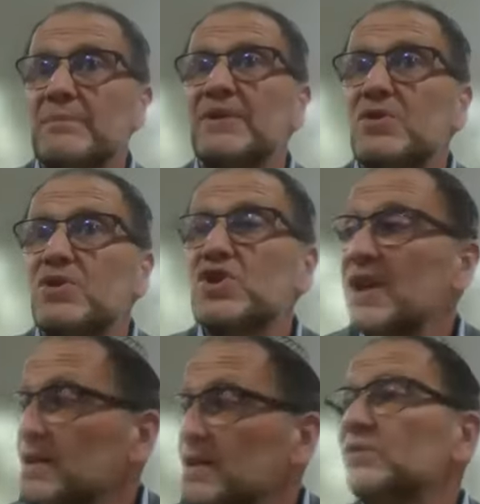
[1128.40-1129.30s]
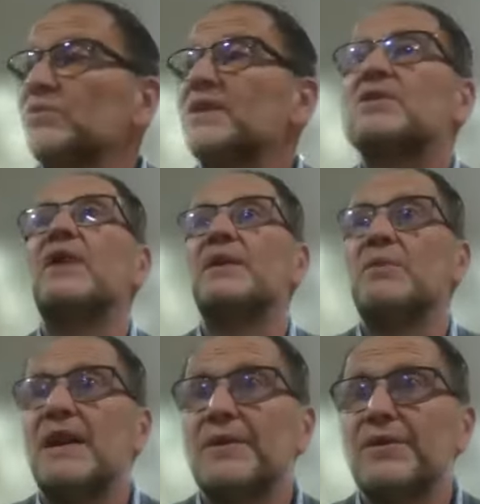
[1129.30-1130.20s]
Gadol, with great
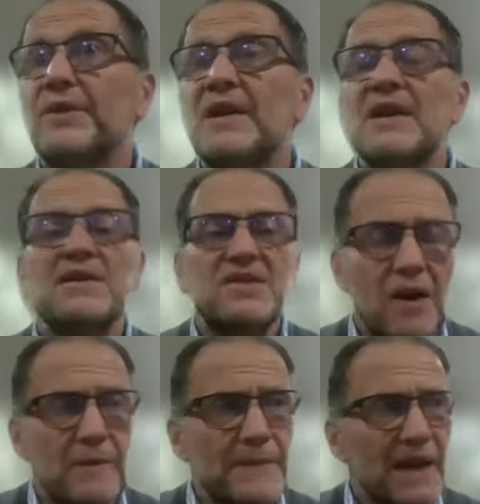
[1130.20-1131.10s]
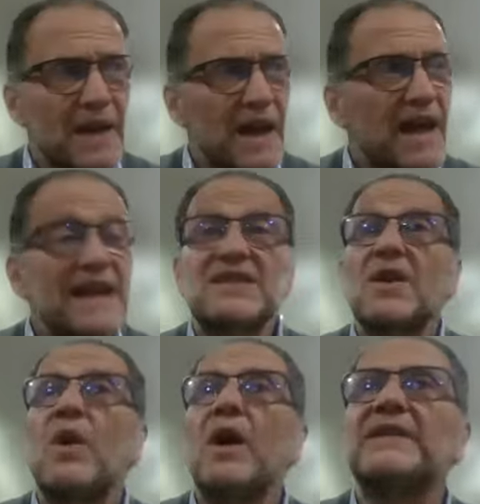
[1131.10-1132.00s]
wealth. So uh, it's
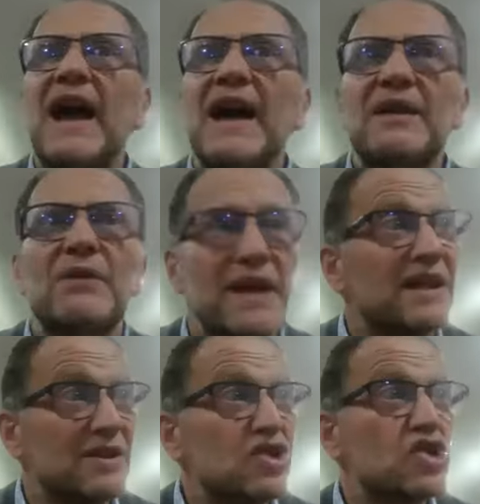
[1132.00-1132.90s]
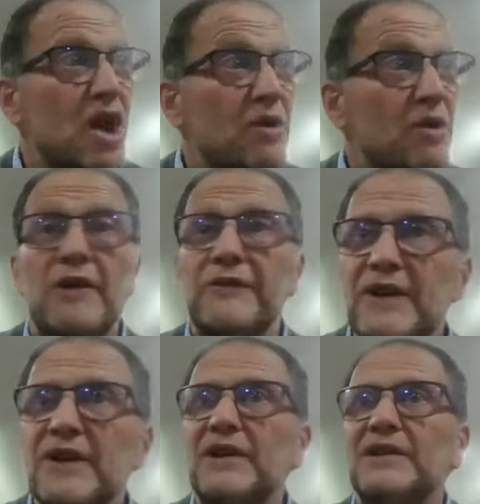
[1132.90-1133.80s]
the one night where you can show off
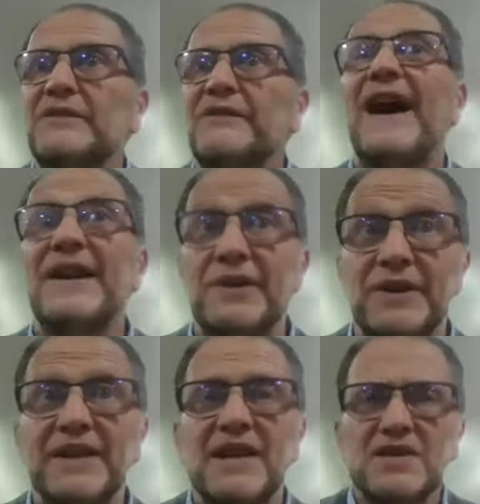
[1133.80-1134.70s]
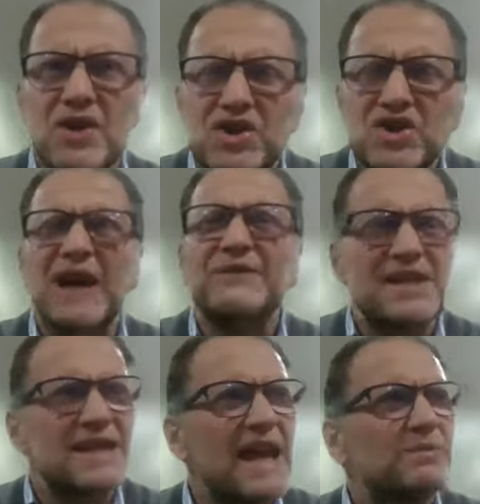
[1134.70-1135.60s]
your finery. So you should have
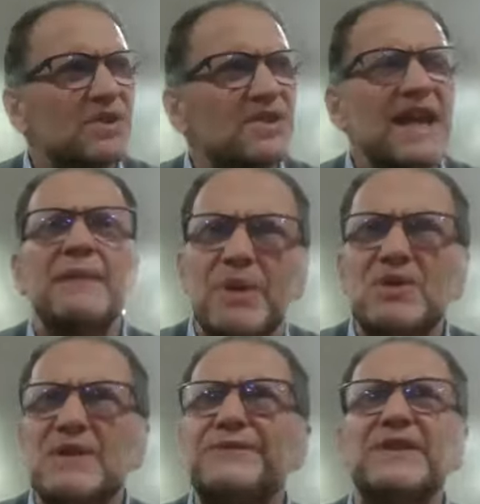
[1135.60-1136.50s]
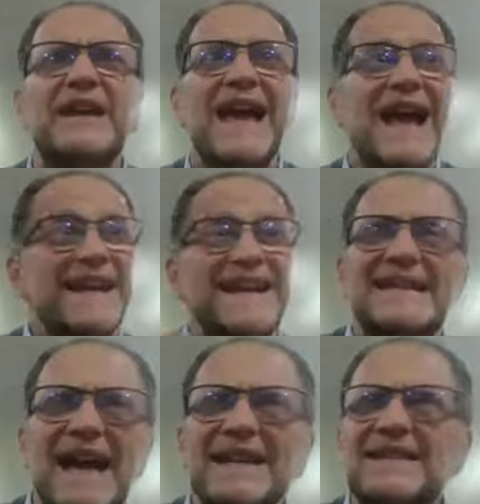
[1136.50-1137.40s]
the table set beautifully and
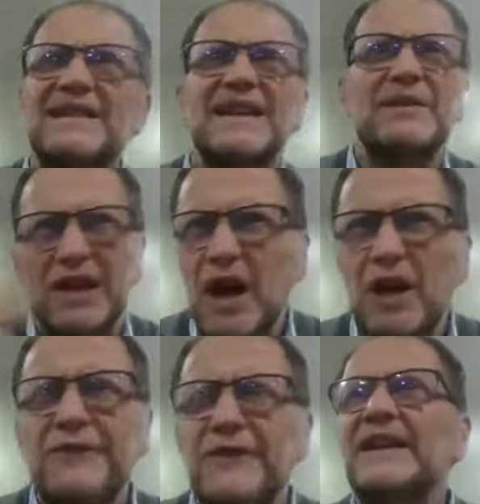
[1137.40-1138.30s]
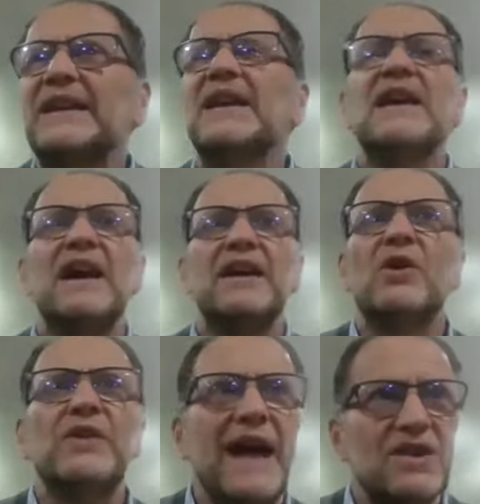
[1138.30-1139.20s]
excitingly and colourfully and
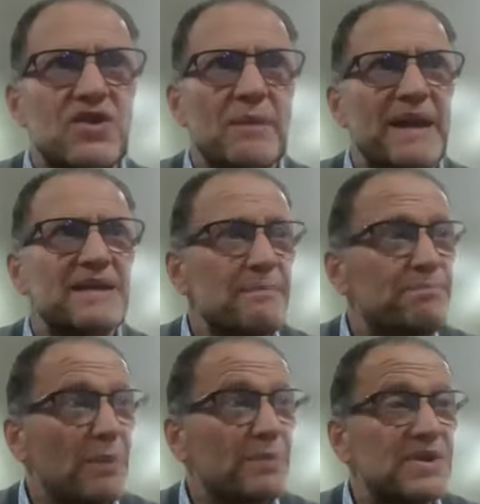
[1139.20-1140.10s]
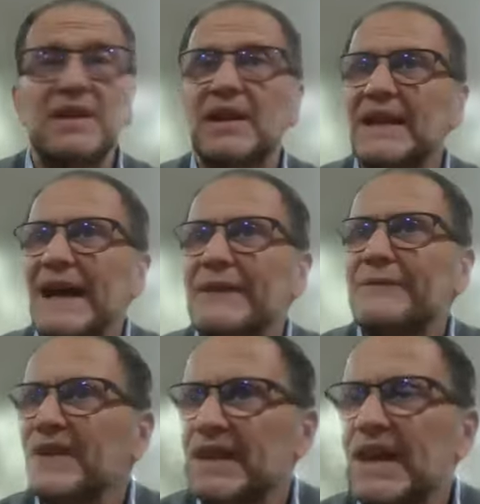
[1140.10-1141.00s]
all the extra bits and bobs that you're going to have
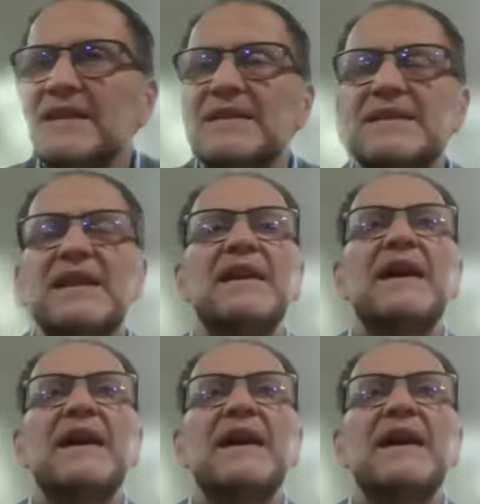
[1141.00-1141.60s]
for the kids